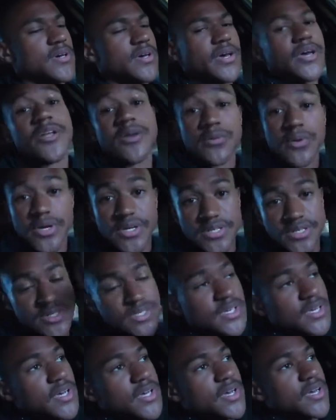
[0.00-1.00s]
Anyways,
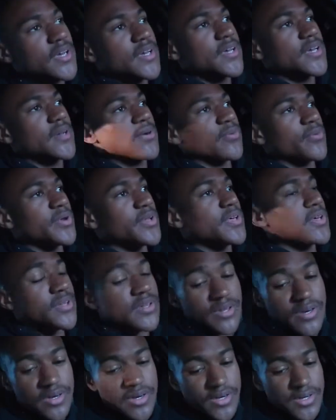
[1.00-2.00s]
we
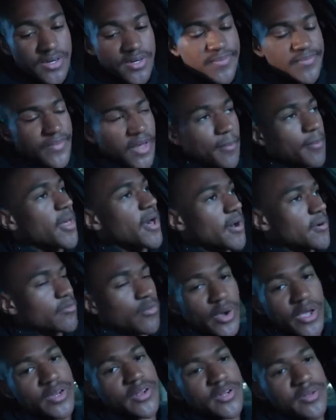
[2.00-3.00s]
didn't. I'm not
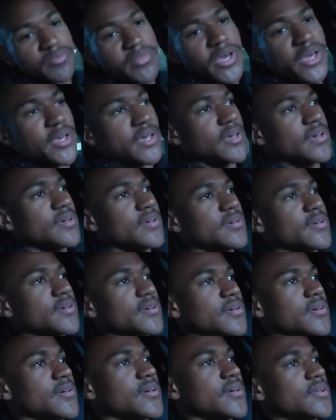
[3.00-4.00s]
waiting on a bank,
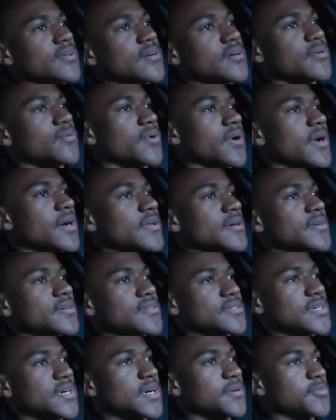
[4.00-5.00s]
and we're kind of on a
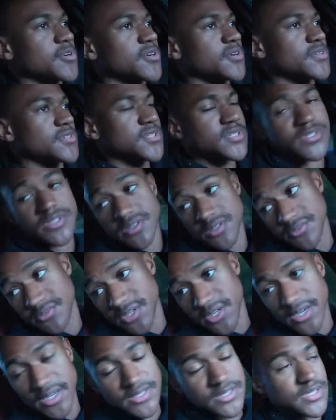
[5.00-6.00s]
time crunch because
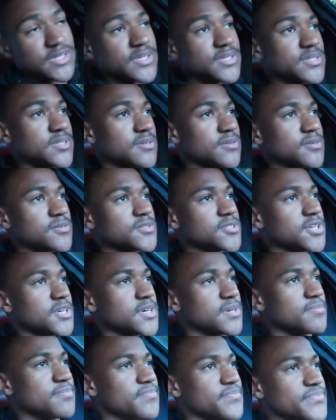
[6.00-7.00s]
Olivia has to get to her
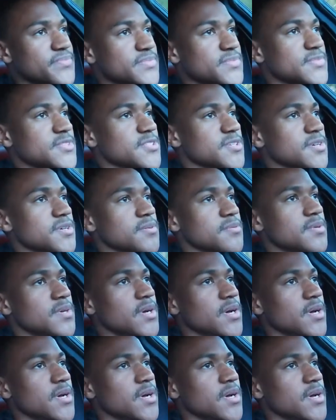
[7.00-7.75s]
job. So